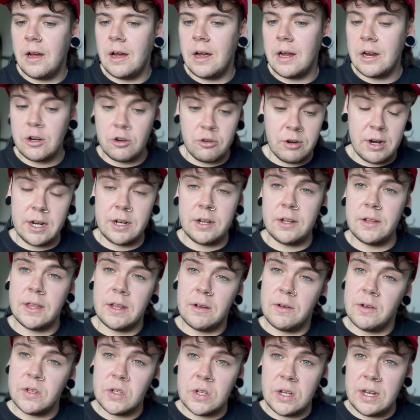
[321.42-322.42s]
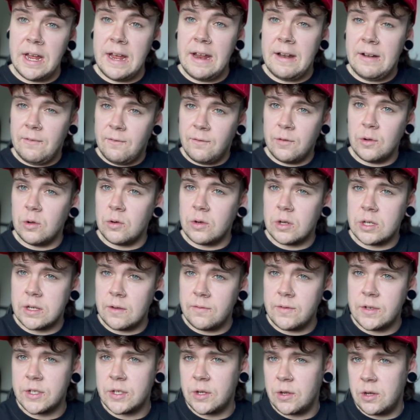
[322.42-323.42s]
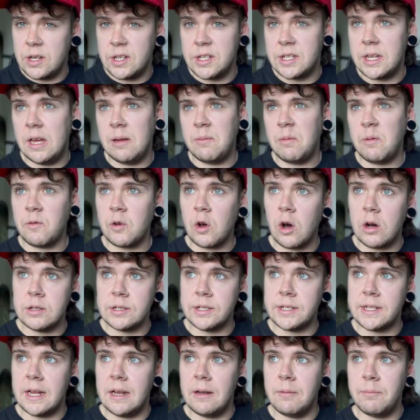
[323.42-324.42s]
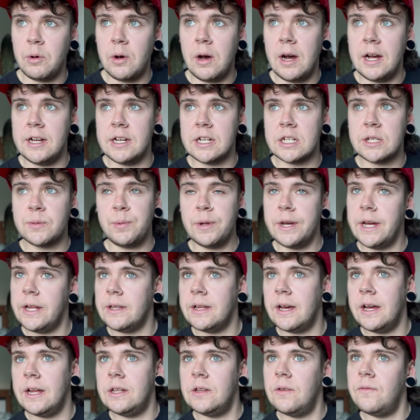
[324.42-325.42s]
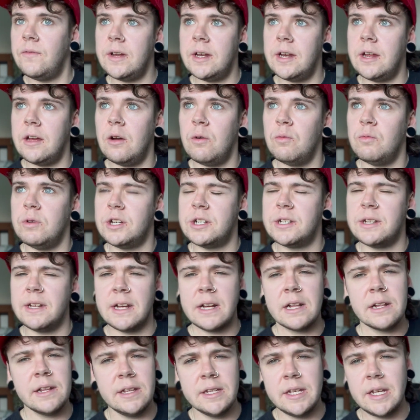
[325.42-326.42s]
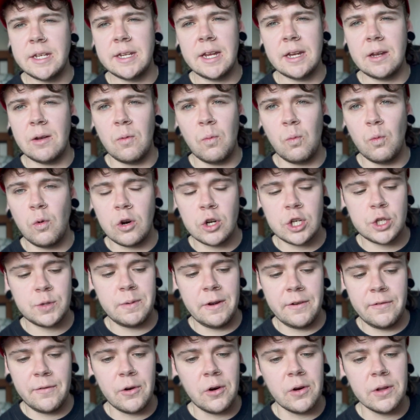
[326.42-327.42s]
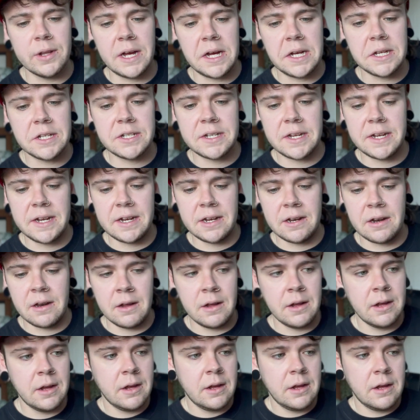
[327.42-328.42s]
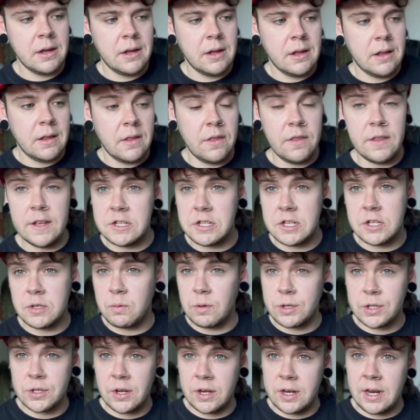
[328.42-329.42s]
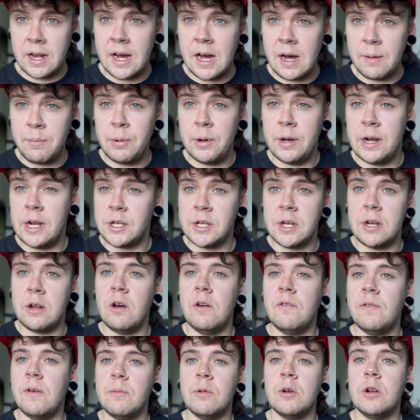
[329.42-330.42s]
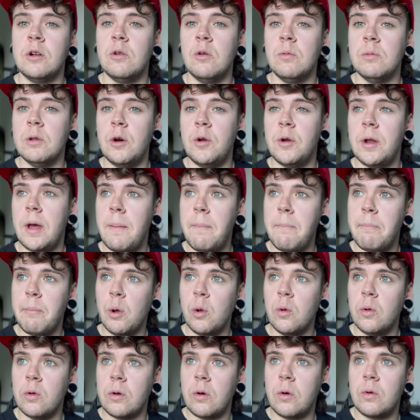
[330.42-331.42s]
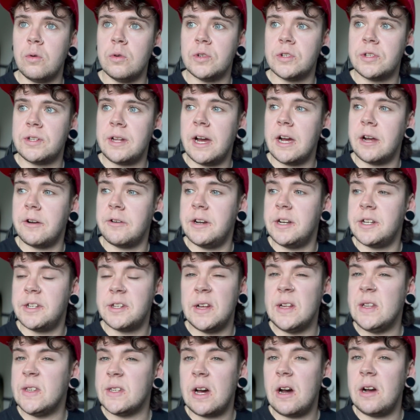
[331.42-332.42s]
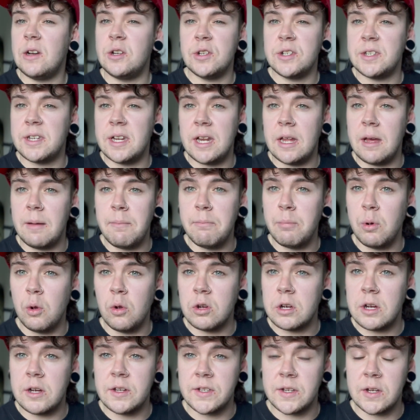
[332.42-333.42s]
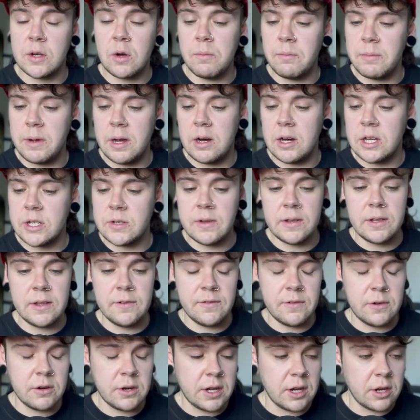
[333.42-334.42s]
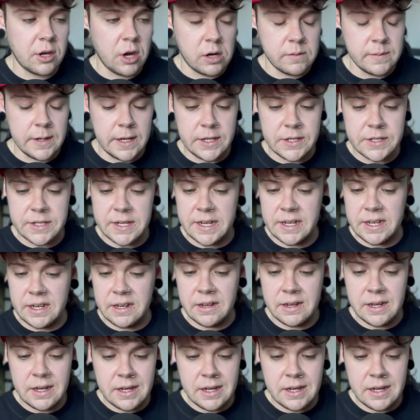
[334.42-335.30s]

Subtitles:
Granted, there was an influx of a certain type of content, but I explained that in the video, which they clearly didn't watch before that, saying this is what's going to happen. I don't know if I'm going to upload it in bulk or stagger it. Turns out I just did it in bulk because I couldn't be arsed with the fucking comments and